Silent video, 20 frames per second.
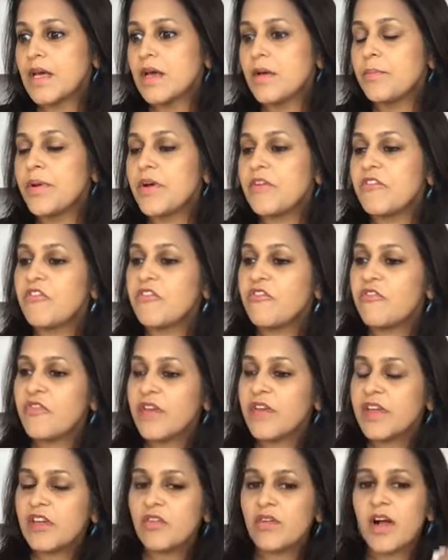But
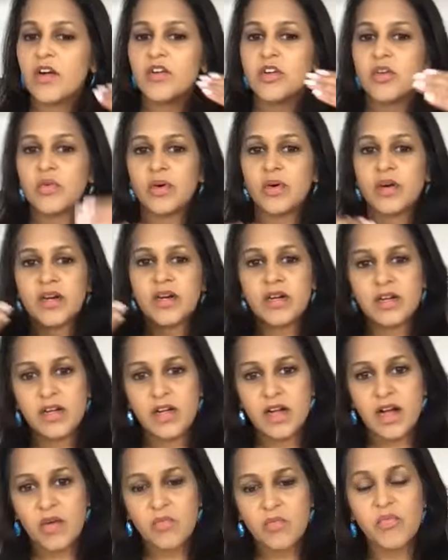figure out your
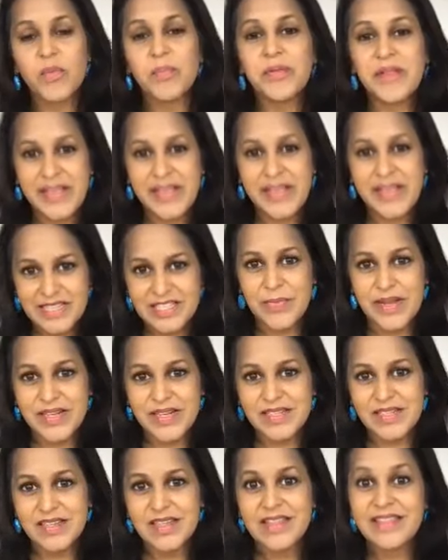
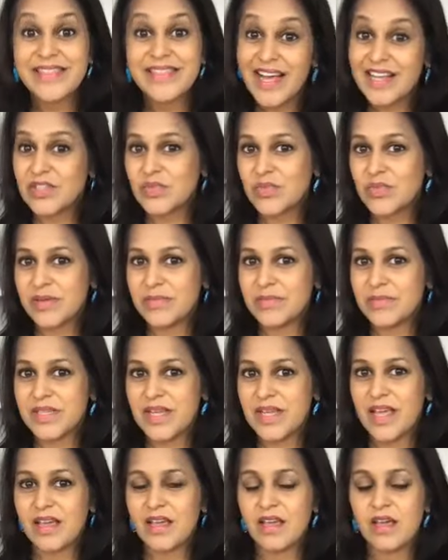replacement. That's what I'm
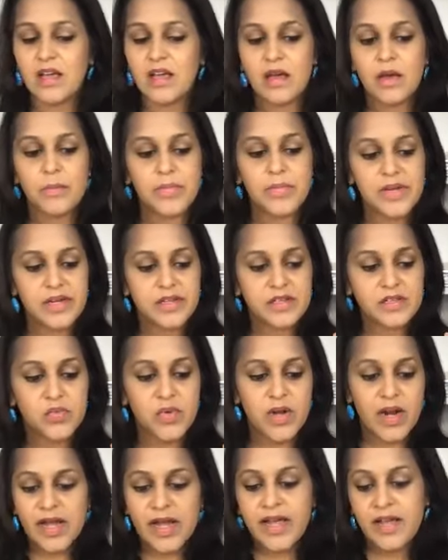saying. Because
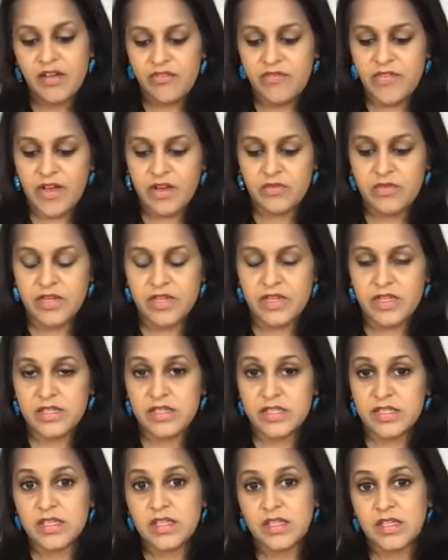what I have found
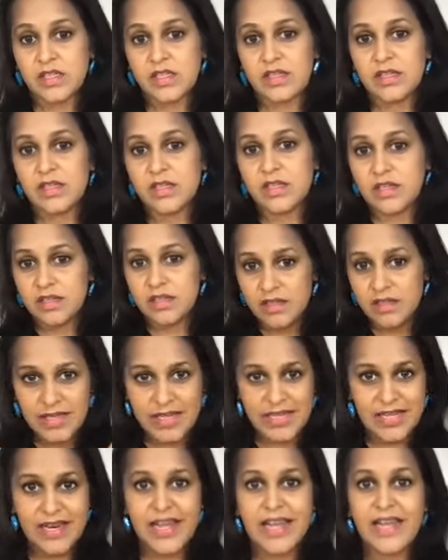is
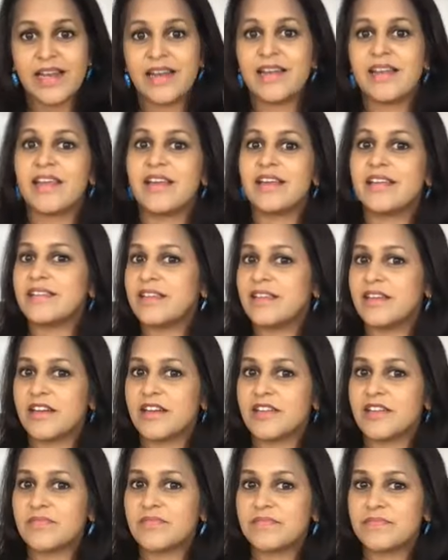it ain't an easy
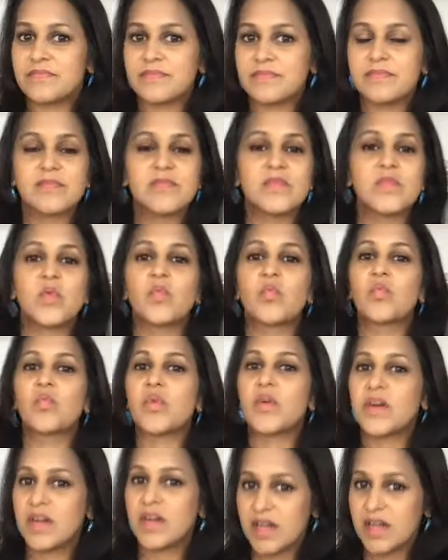year.
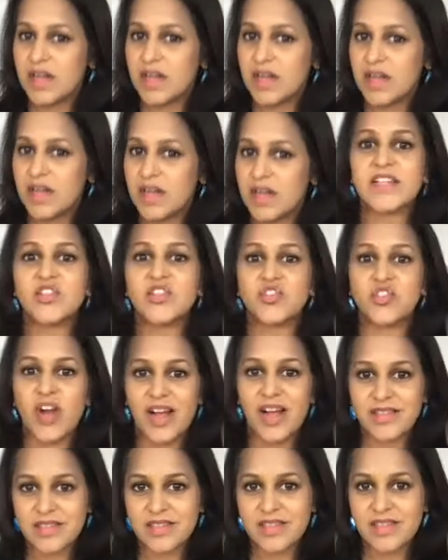We're gonna get
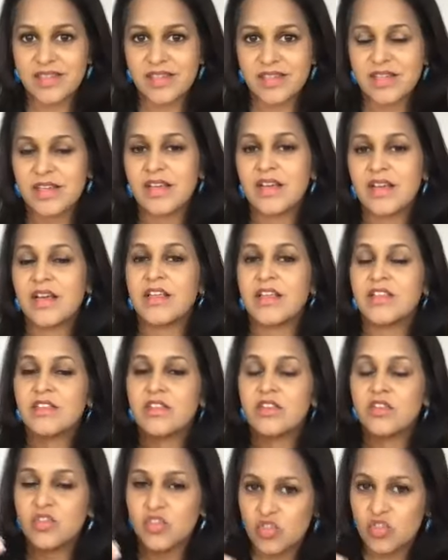stressed. The
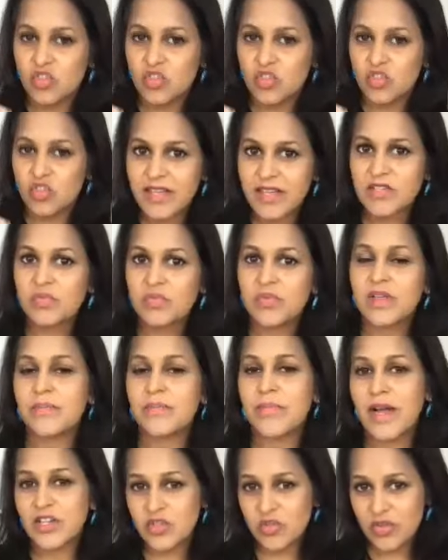stress will
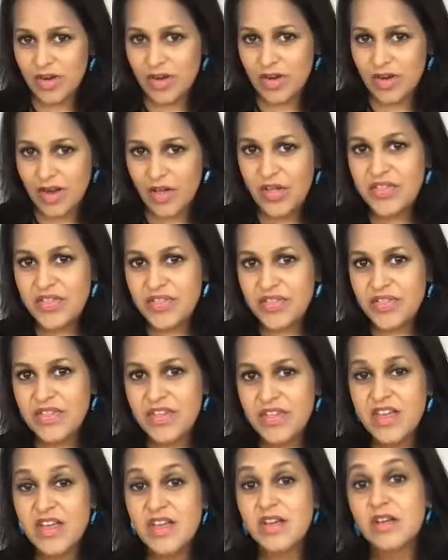impact your health,
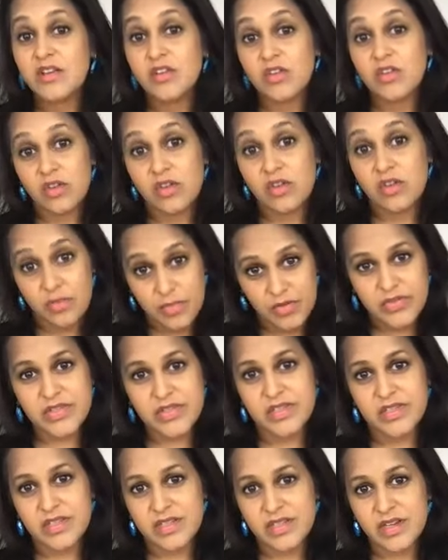your immune
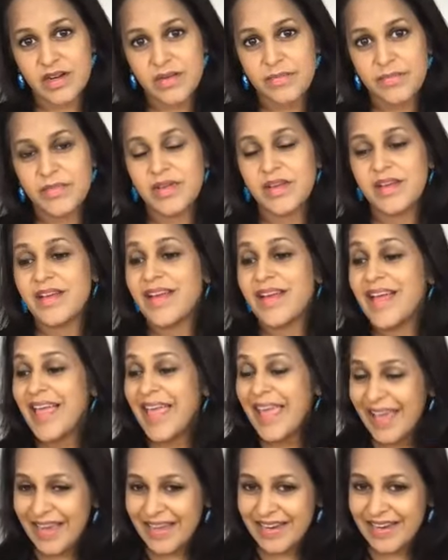system,
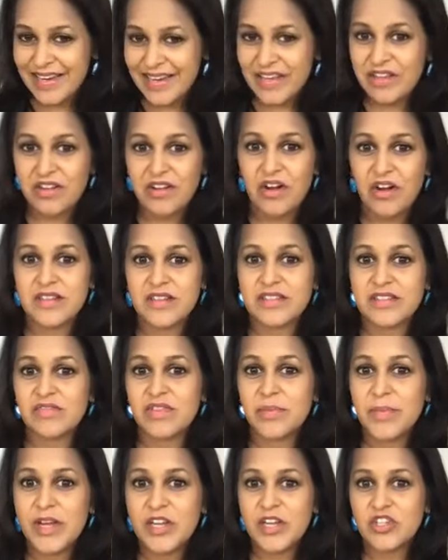and it can cause
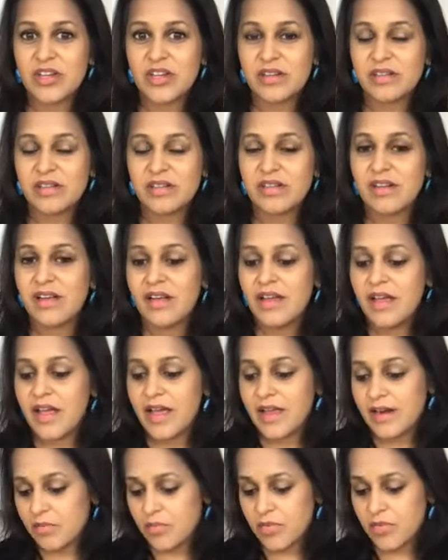inflammation.
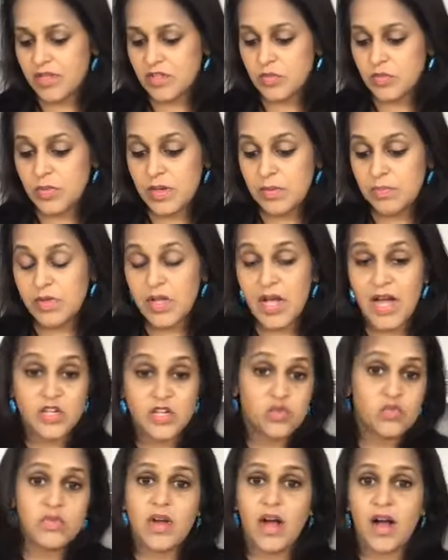And I'm one of those people, I
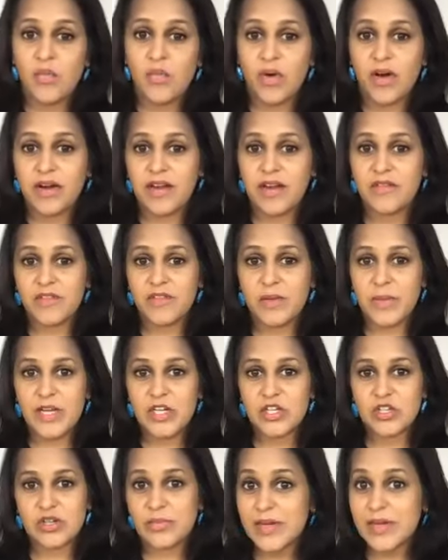do not want
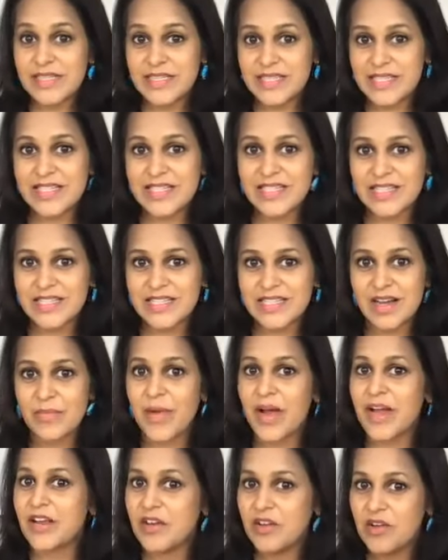inflammation in my system.
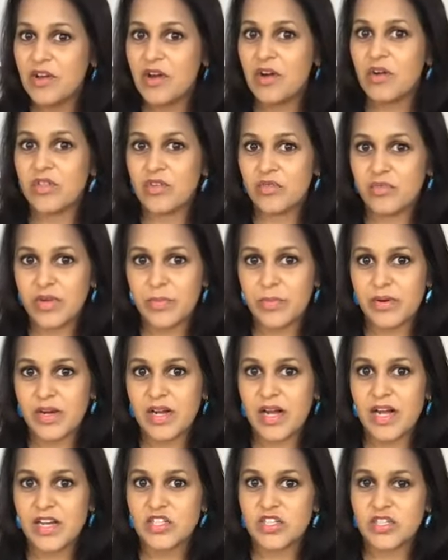I know the
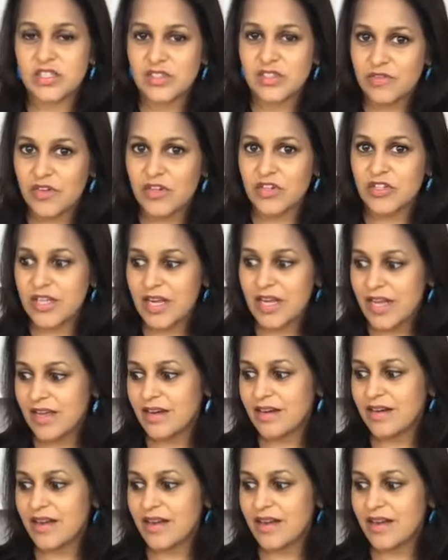repercussions firsthand.